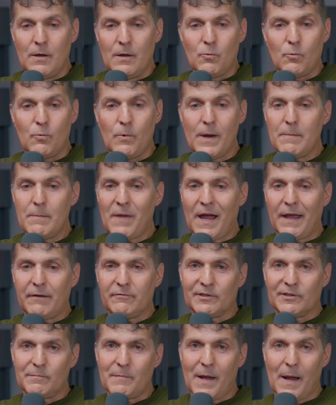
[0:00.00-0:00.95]
We might
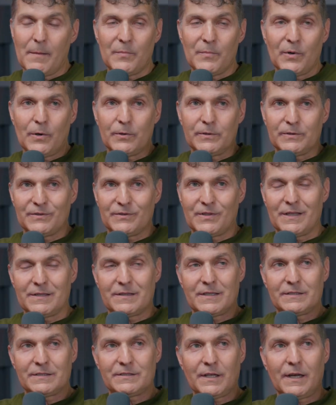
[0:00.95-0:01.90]
remember
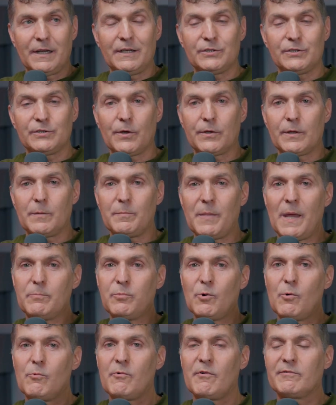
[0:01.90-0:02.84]
that the studies show that
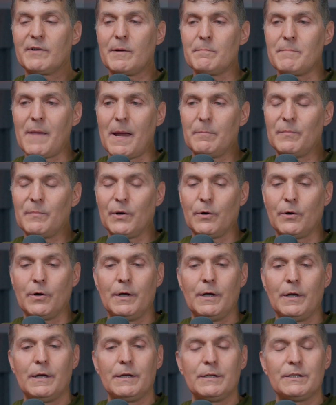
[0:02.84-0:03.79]
people will remember
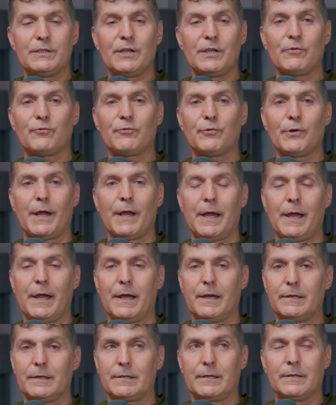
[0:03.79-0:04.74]

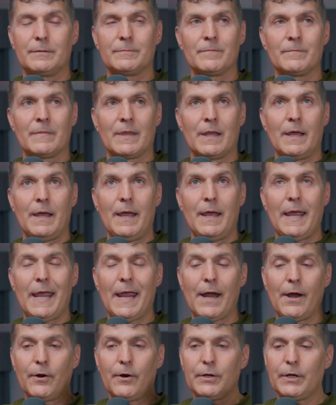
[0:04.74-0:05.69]
different
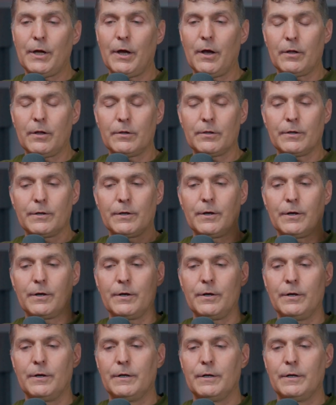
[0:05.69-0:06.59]
hair color,